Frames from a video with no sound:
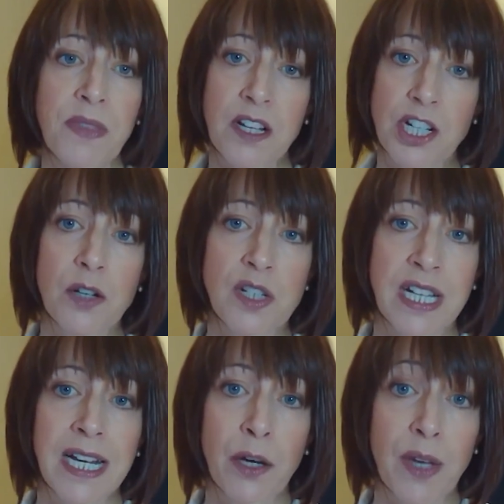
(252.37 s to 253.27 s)
chosen
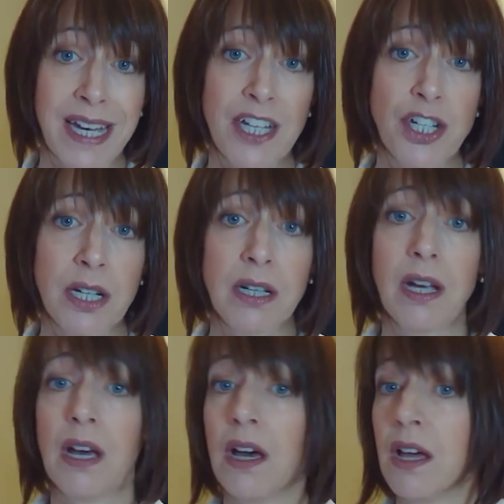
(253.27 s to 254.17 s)
a location
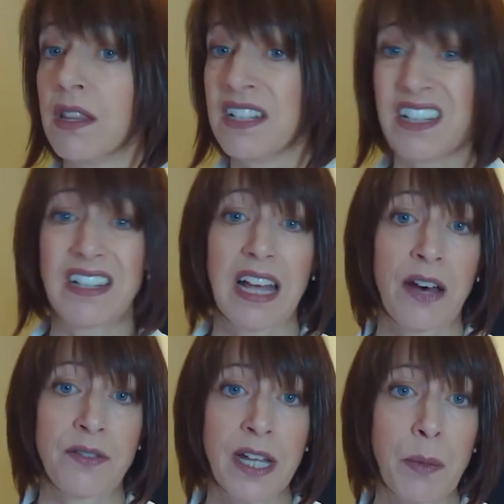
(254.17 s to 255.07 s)
that didn't
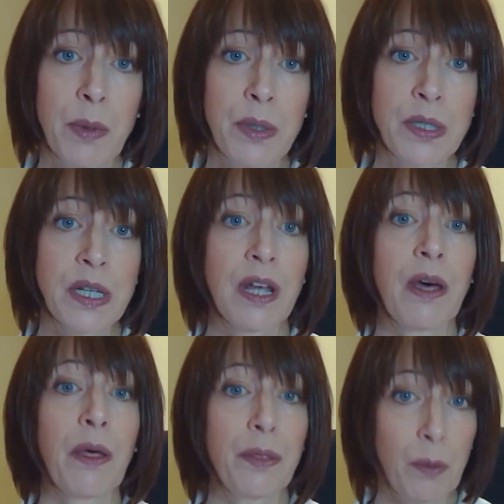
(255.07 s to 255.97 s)
have neighbours
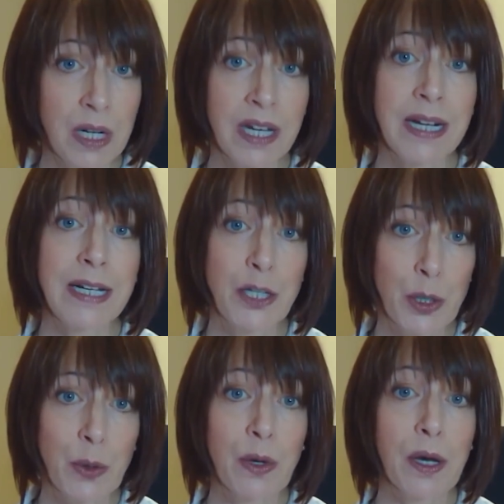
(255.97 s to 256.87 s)
but were likely
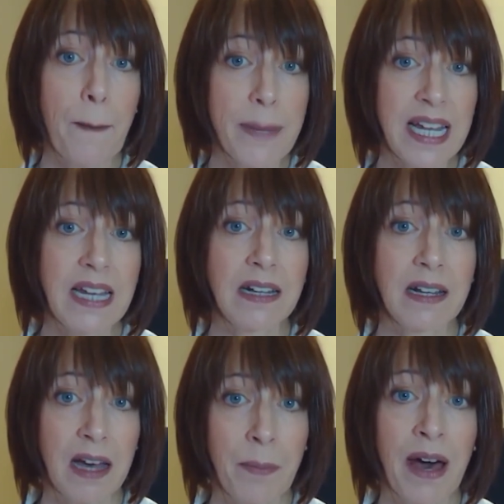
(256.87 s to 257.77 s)
to complain
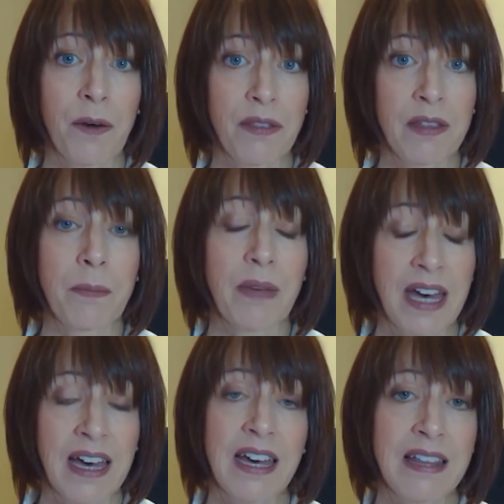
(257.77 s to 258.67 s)
about them,
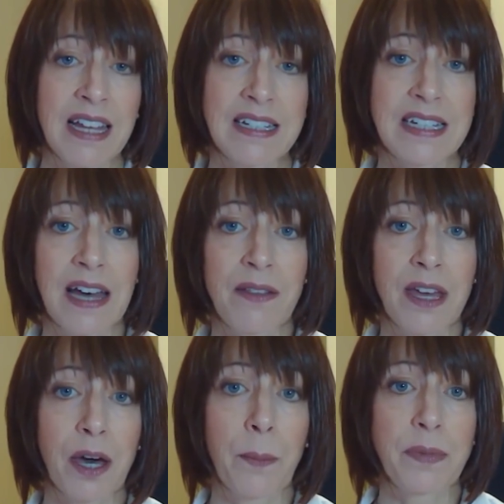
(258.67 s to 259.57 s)
and that is how they
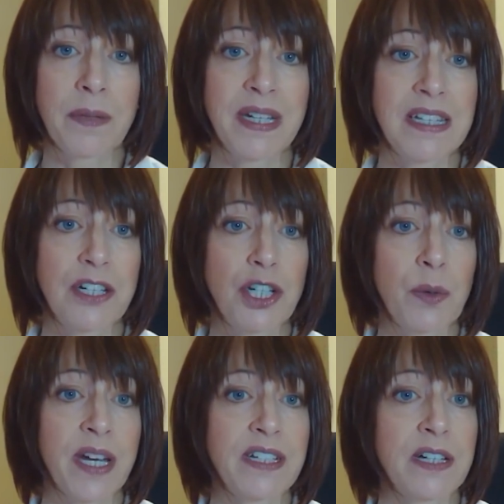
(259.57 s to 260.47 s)
come to be
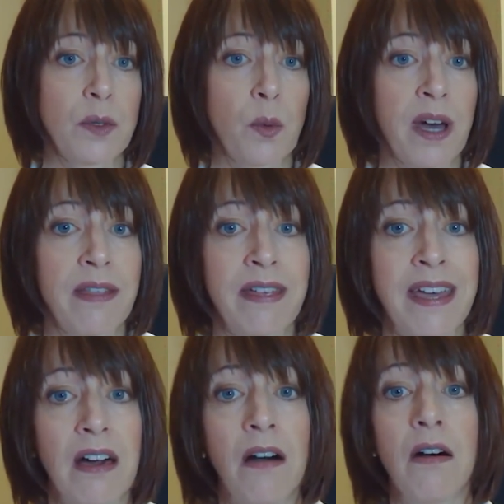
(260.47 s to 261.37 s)
situated where
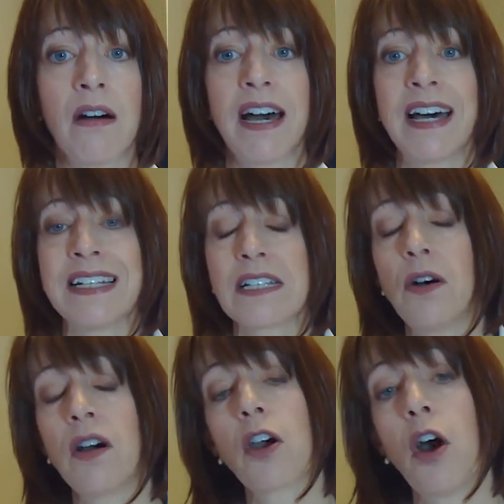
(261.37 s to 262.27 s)
they are. And it's
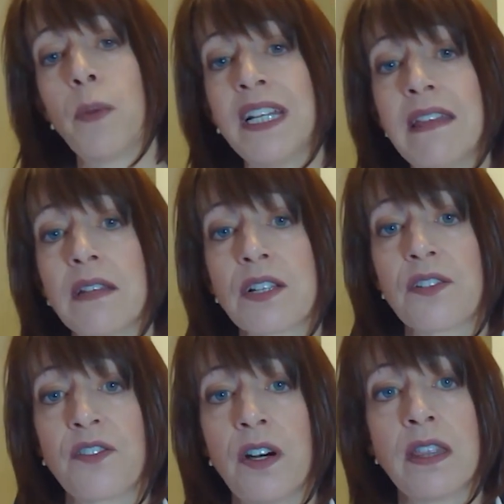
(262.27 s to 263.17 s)
not uncommon either to
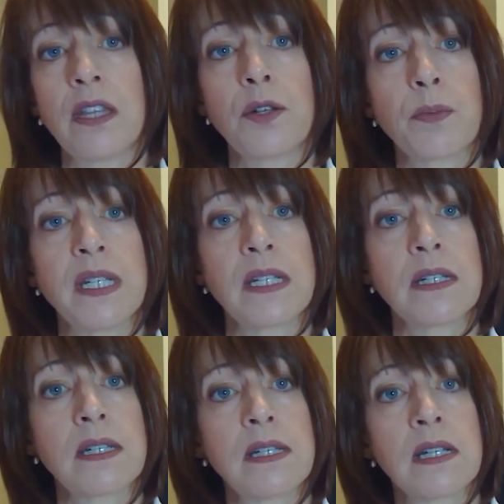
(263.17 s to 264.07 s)
find those
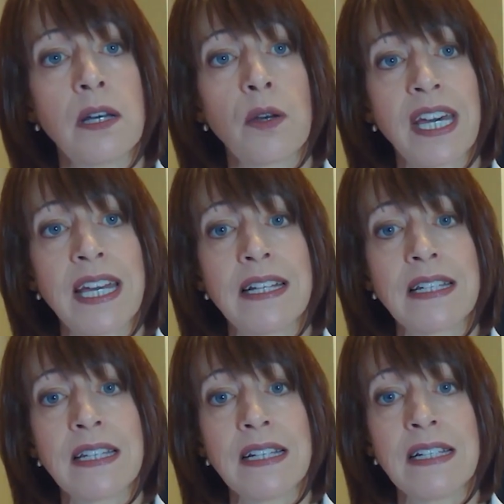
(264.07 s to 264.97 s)
businesses
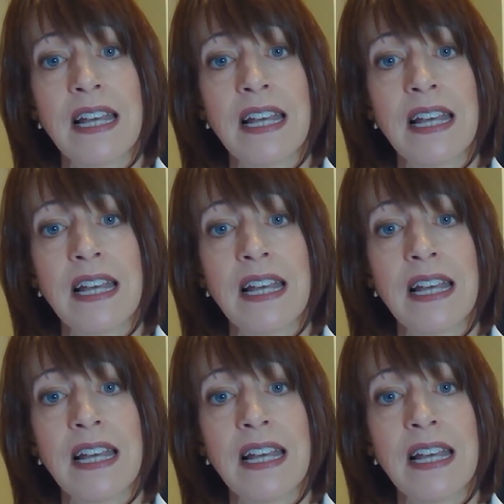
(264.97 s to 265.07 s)
located